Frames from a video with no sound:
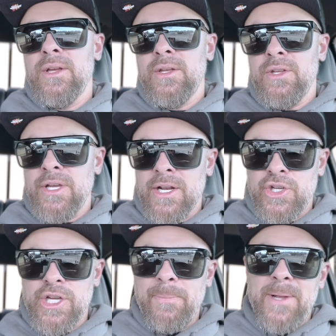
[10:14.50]
You got to
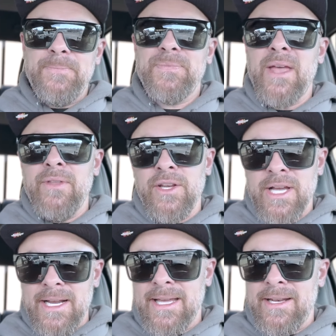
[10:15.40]
ship it, and then you
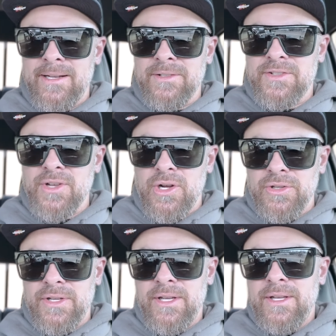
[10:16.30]
got to get it
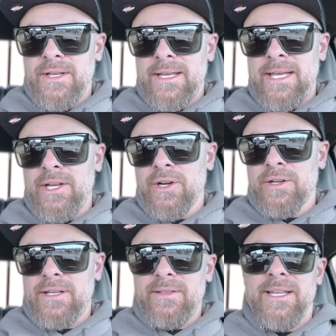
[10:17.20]
installed.
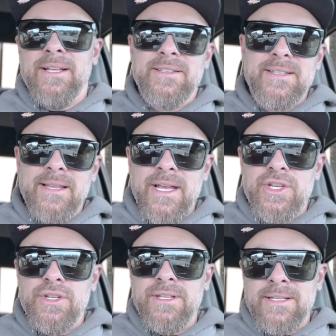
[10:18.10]
Here, the
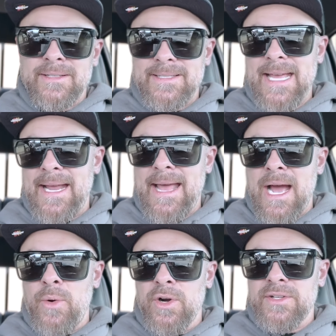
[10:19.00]
installation is 10
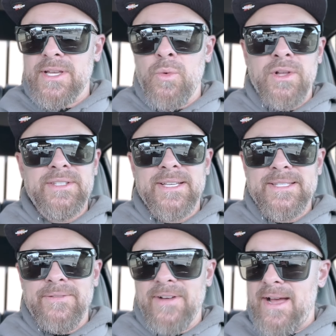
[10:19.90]
hours at
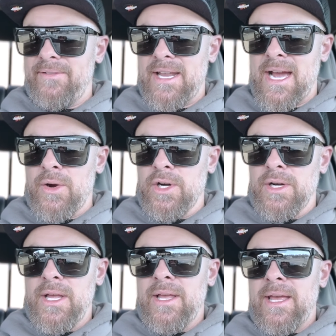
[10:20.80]
$165 an hour,
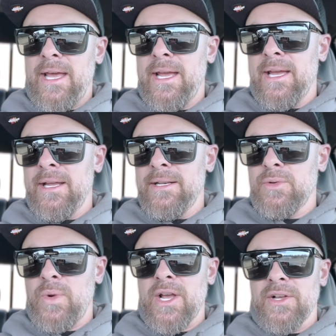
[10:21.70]
and
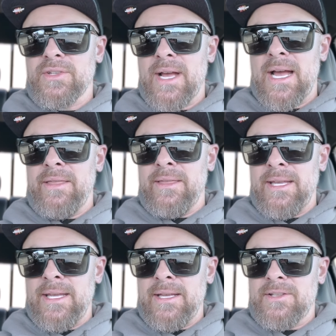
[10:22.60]
we also add
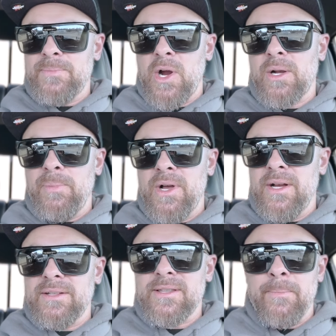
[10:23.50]
the spark
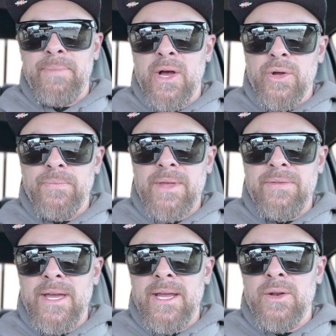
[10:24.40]
plugs, the belt,
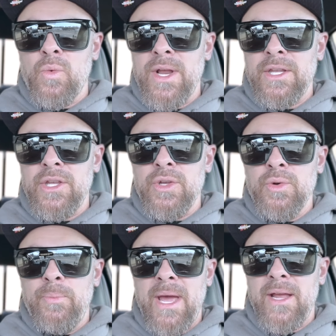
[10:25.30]
and then when
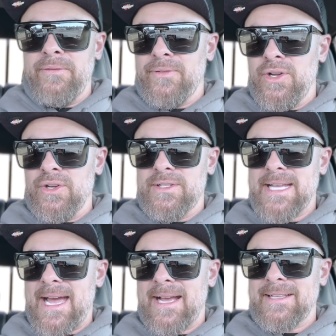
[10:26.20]
you pay for your
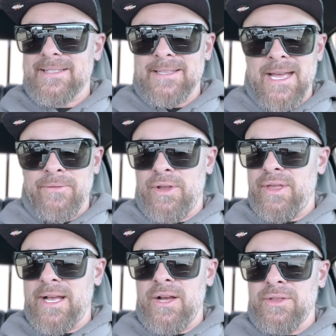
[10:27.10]
tax and
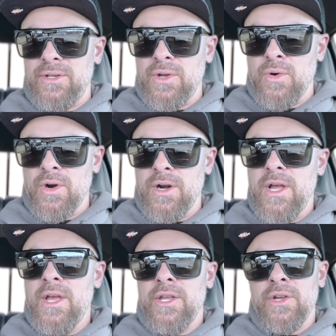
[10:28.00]
everything out the door,
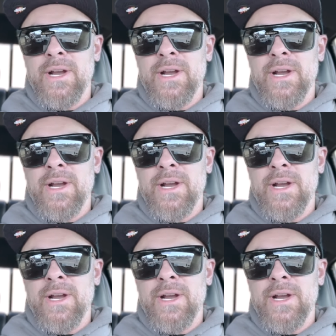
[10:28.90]
you're